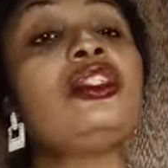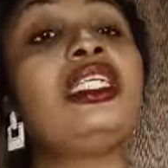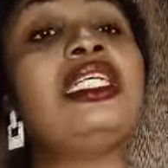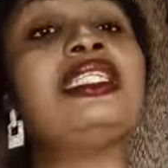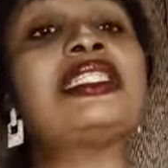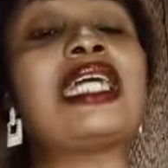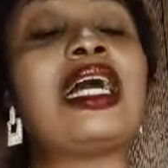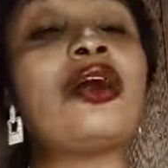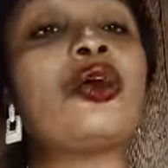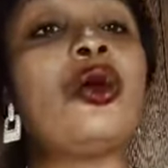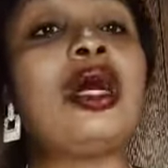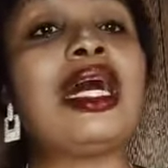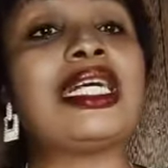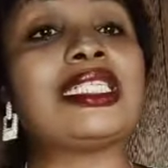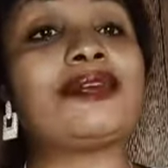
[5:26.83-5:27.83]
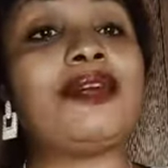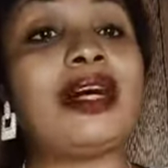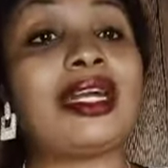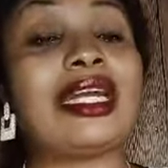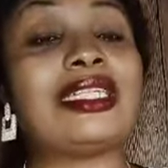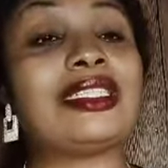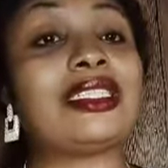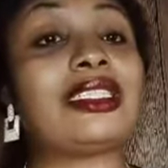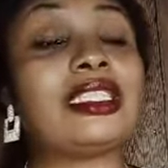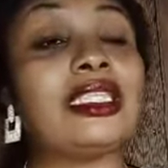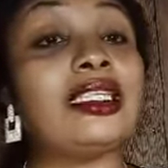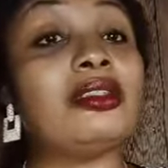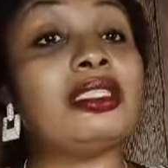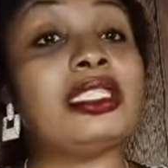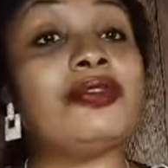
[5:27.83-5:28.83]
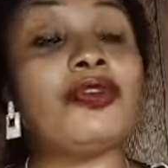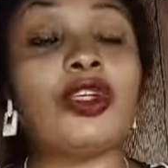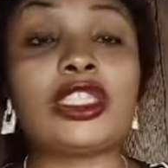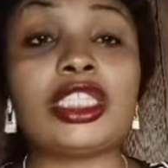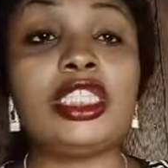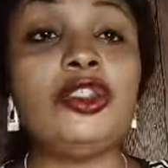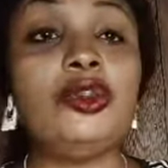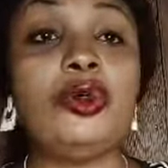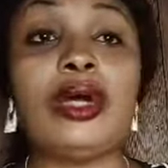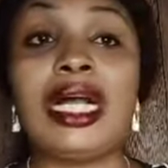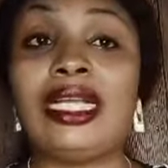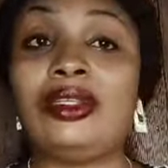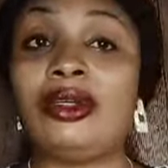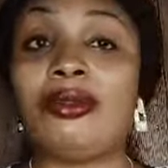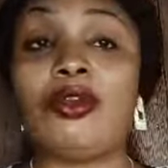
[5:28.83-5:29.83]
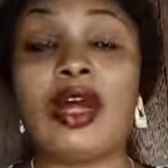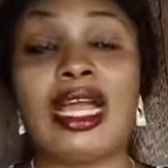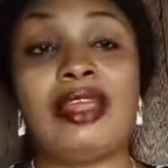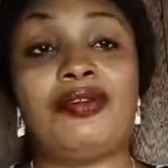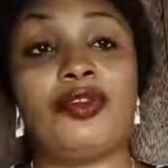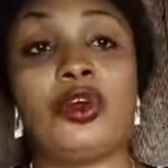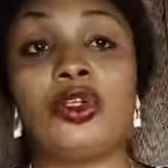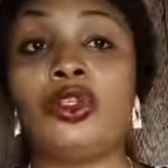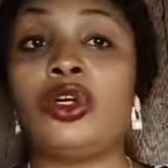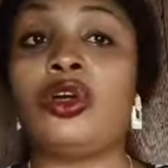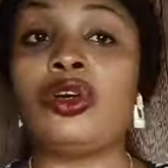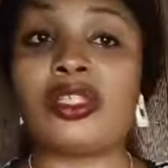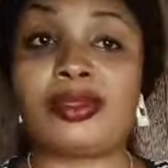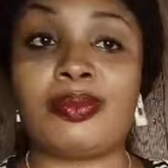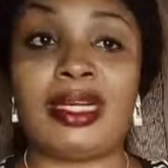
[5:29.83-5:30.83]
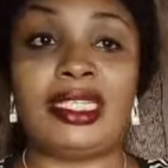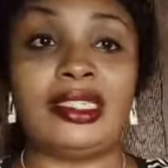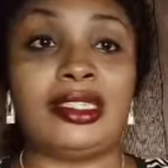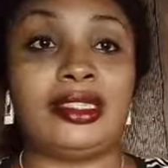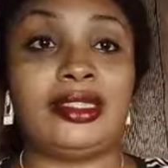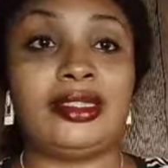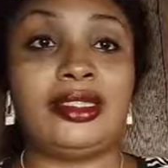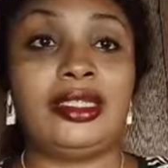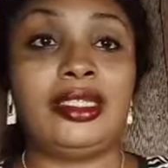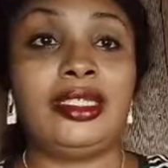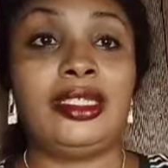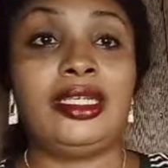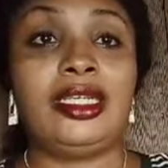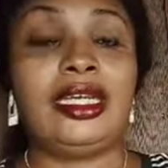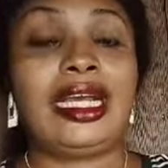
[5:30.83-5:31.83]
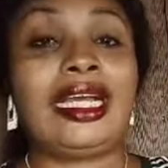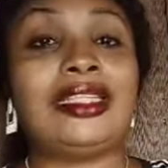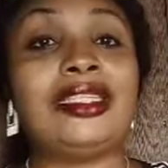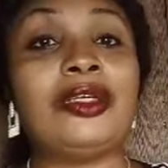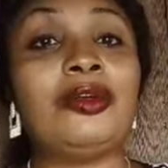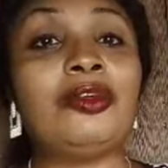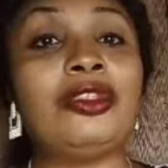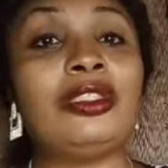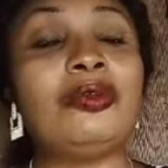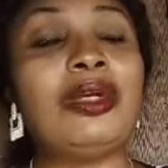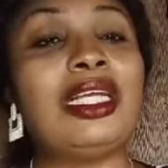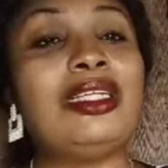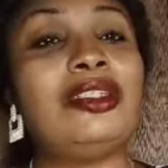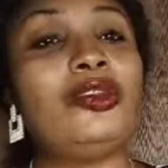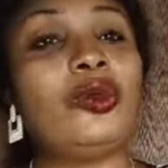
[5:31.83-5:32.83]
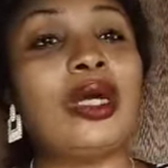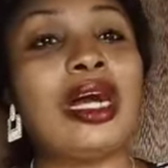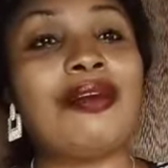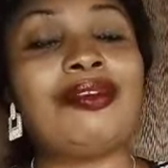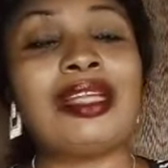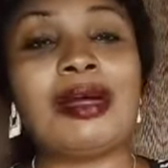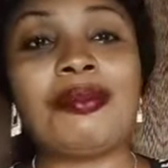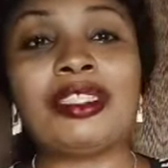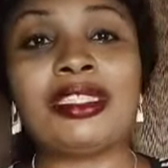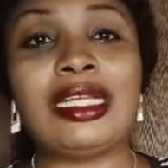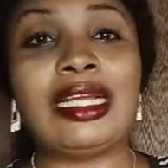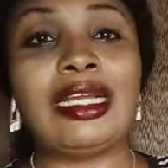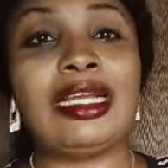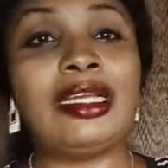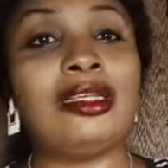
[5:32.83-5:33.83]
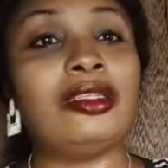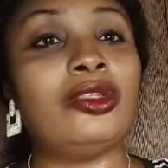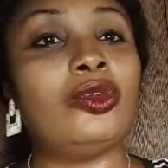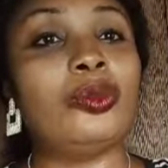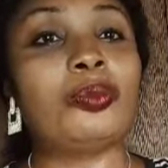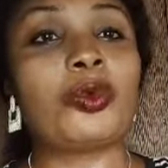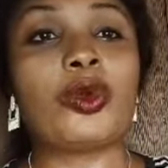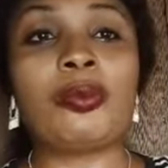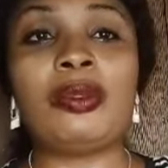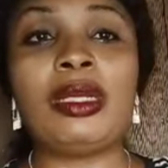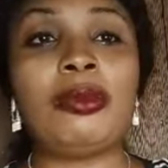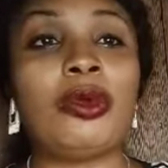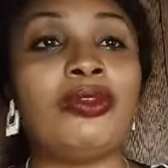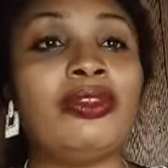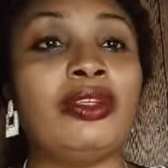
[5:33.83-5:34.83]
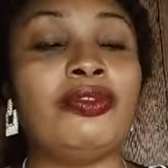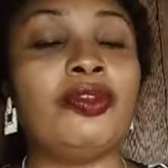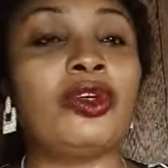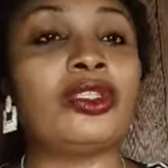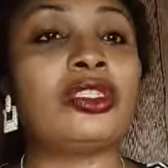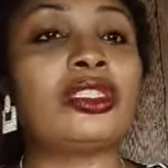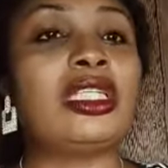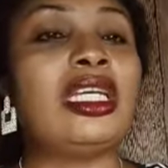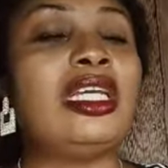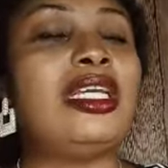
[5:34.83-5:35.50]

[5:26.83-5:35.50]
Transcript: It can go as far as divorcing you and your wife or your husband. And when you have that no problem of divorce,